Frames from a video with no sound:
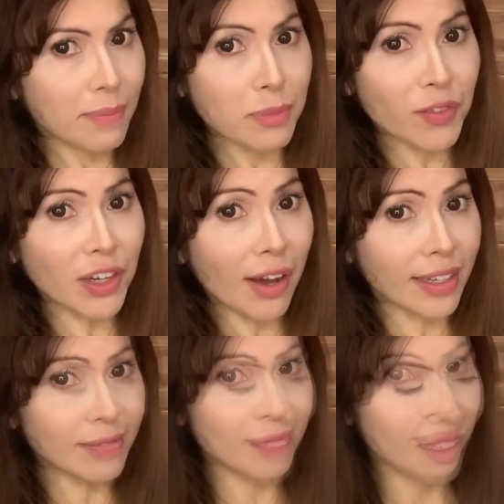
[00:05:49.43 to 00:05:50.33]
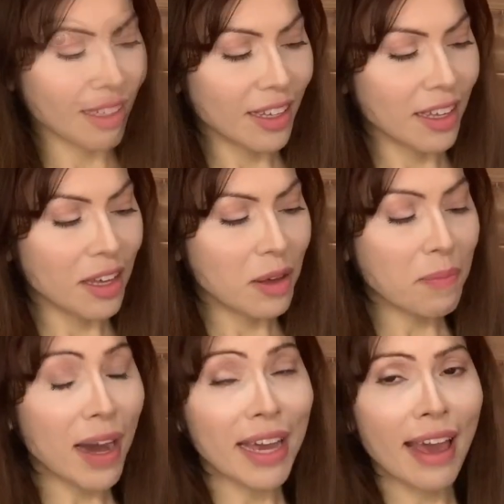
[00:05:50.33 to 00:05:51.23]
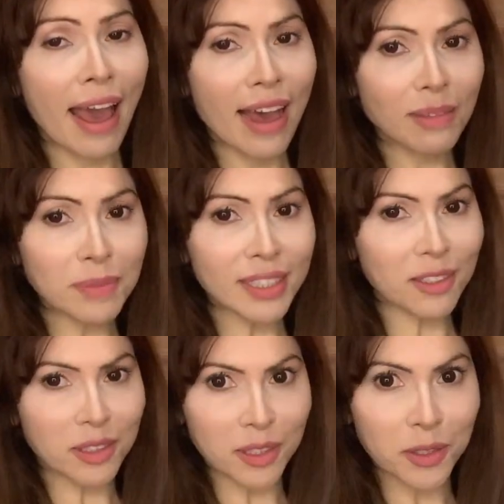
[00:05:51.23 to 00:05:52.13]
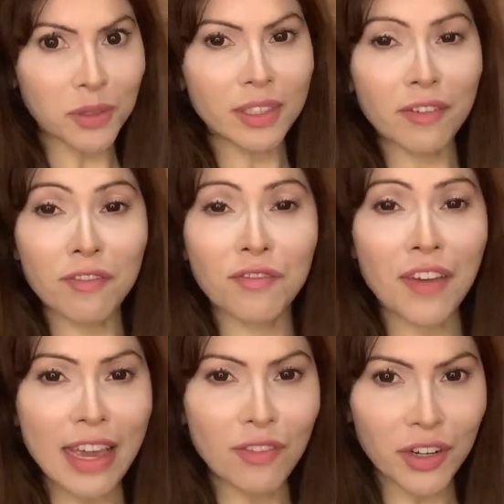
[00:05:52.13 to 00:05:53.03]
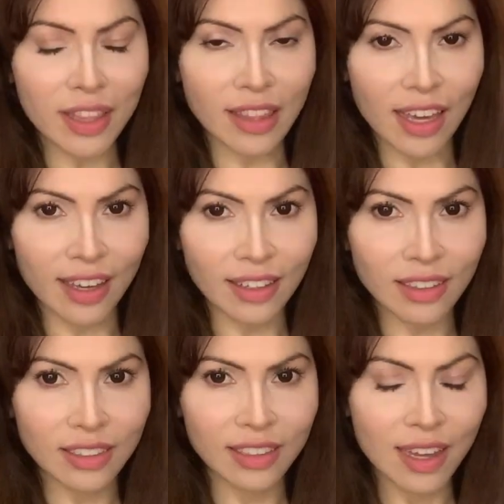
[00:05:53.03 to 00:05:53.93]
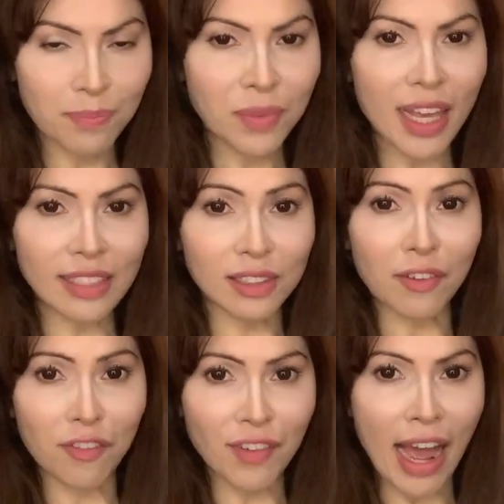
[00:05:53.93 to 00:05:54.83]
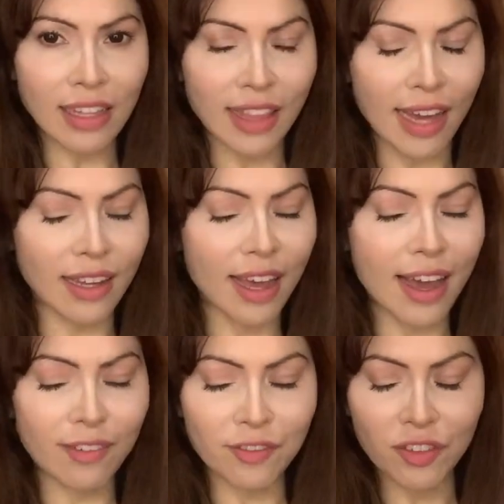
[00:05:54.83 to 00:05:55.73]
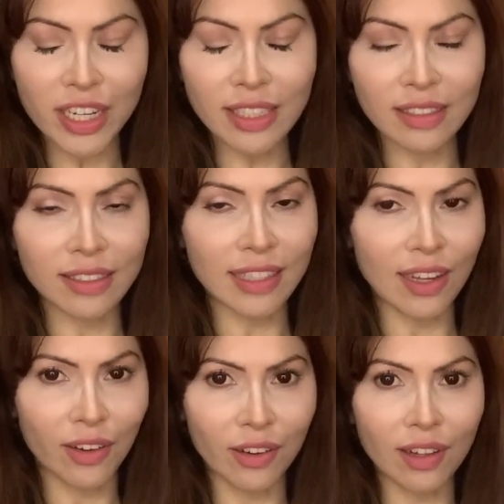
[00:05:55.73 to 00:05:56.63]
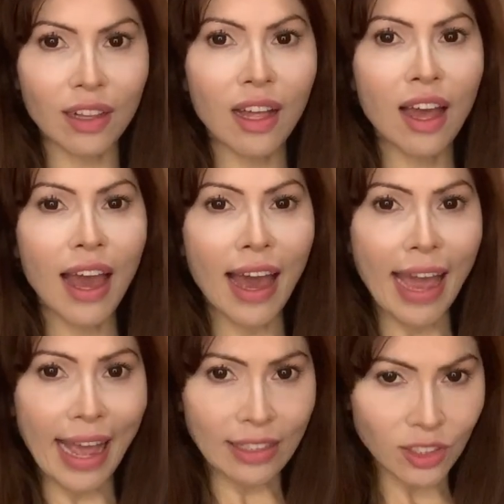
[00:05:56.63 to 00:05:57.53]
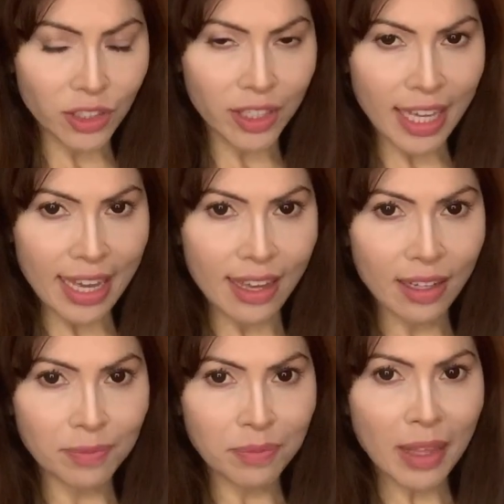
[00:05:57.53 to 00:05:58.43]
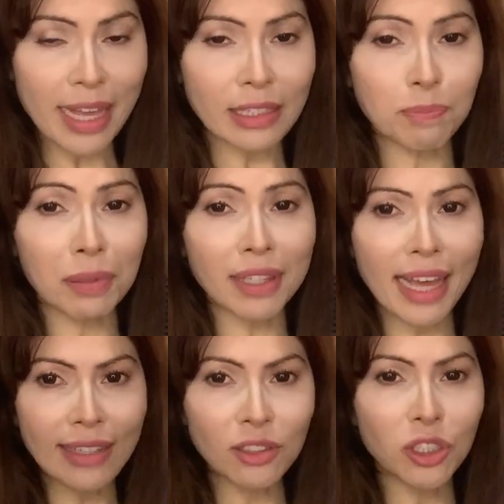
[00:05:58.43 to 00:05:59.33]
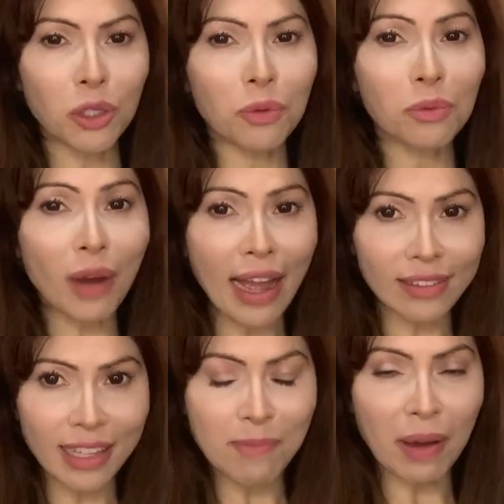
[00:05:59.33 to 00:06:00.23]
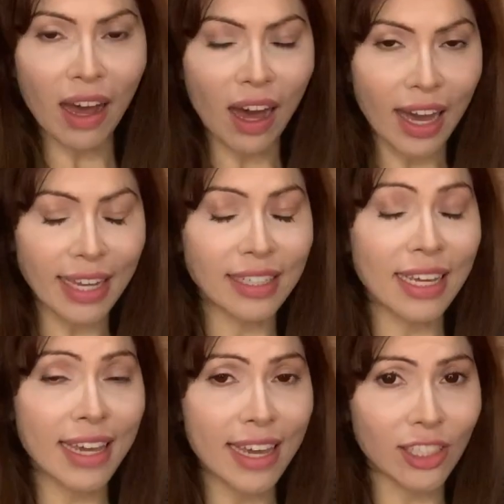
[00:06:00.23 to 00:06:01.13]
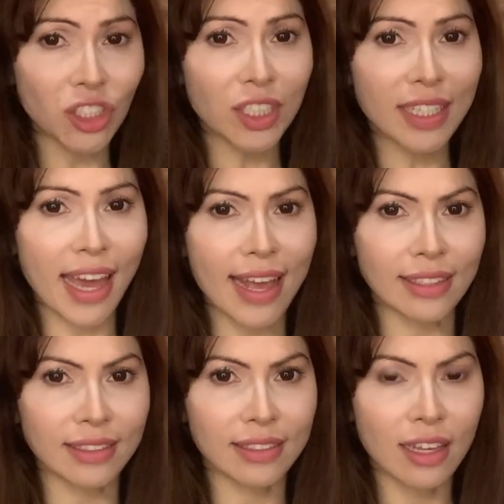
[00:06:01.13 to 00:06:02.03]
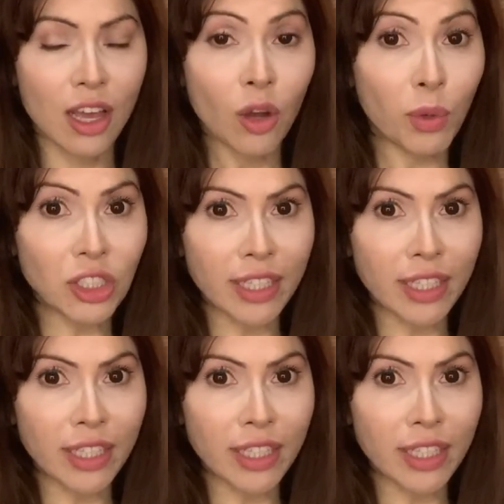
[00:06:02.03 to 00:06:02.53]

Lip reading: moving on, my absolute favorite thing is the fact that every single answer key is placed directly behind each case, which